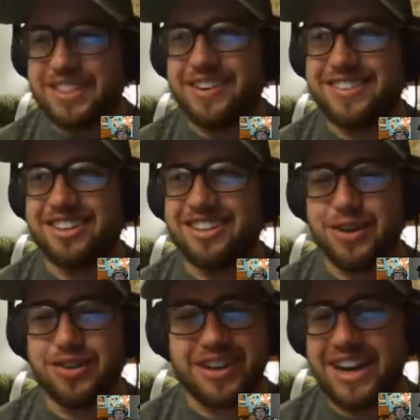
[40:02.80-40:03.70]
restarts would
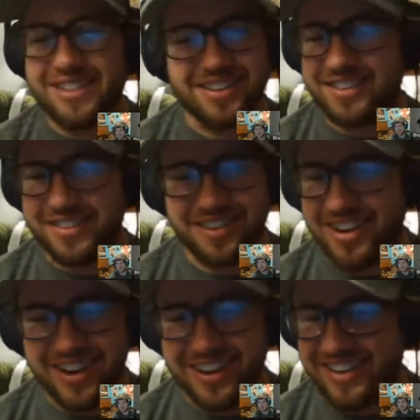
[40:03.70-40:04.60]
be okay. They're
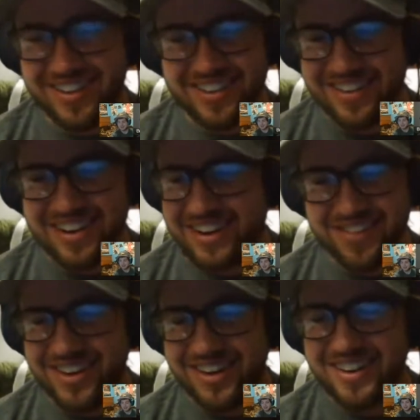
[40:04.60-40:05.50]
not. They're not even
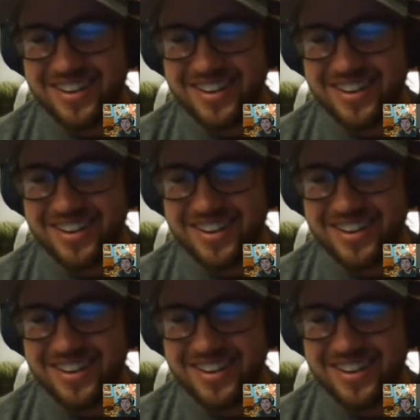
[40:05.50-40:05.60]
good.